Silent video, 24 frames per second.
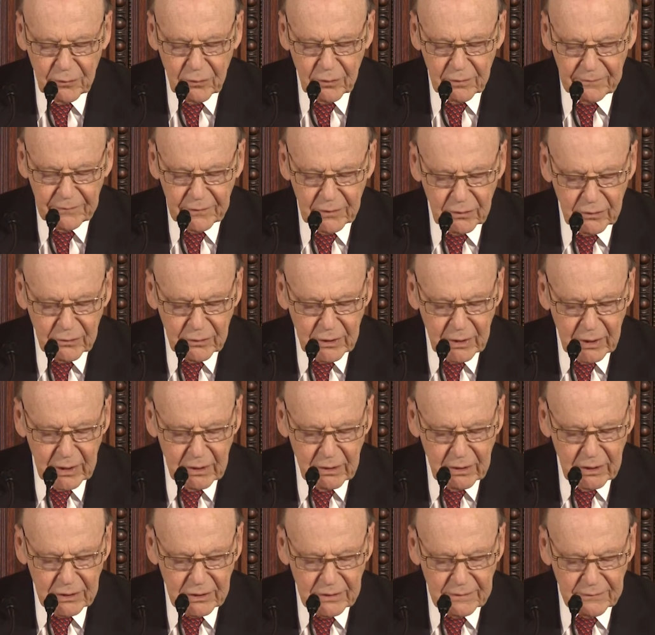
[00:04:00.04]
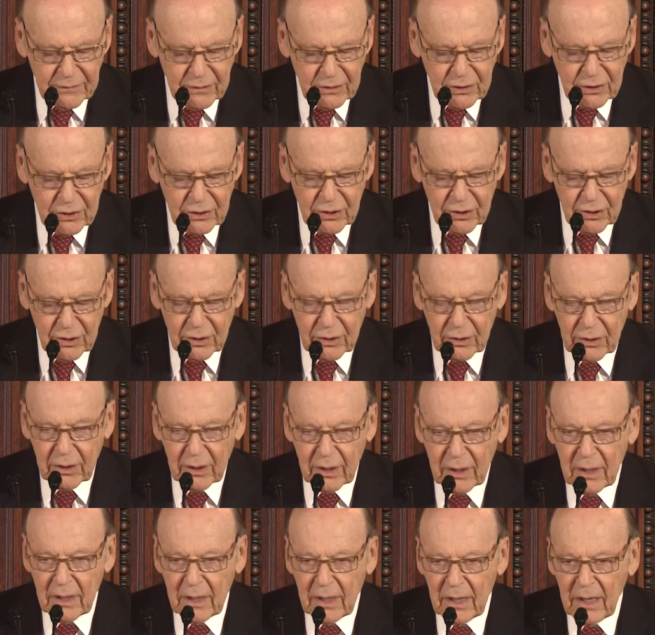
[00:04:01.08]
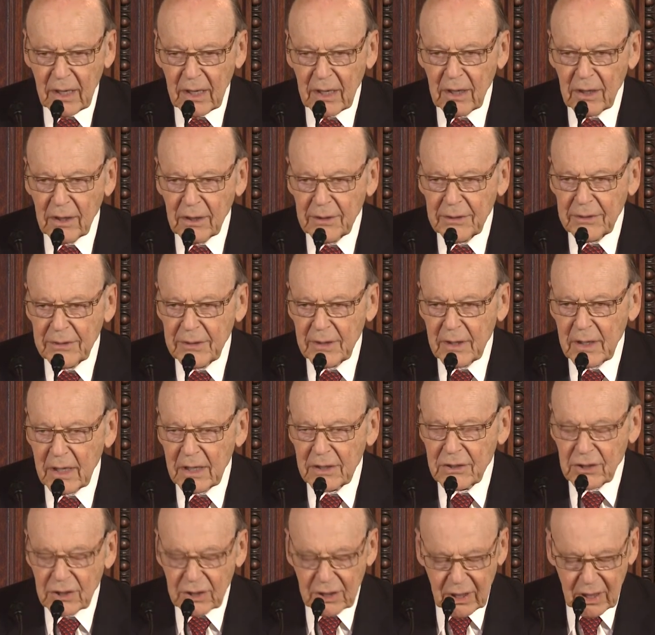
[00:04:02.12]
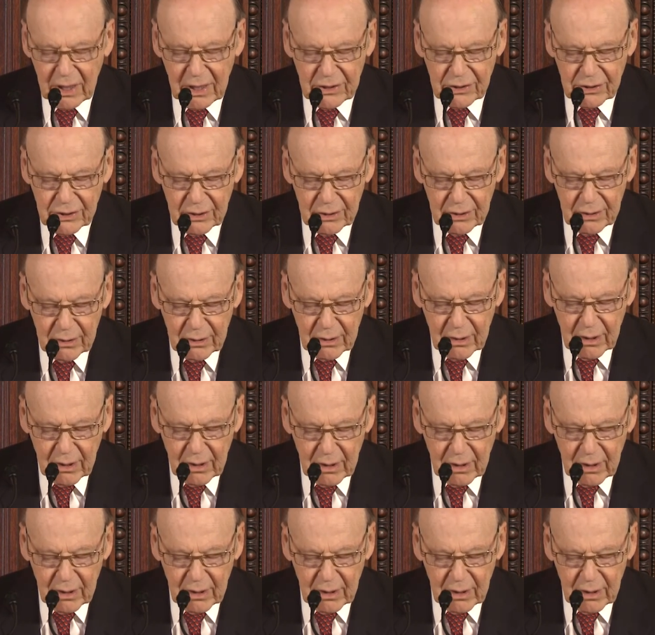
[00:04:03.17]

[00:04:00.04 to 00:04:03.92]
portfolio areas of concern: health, education,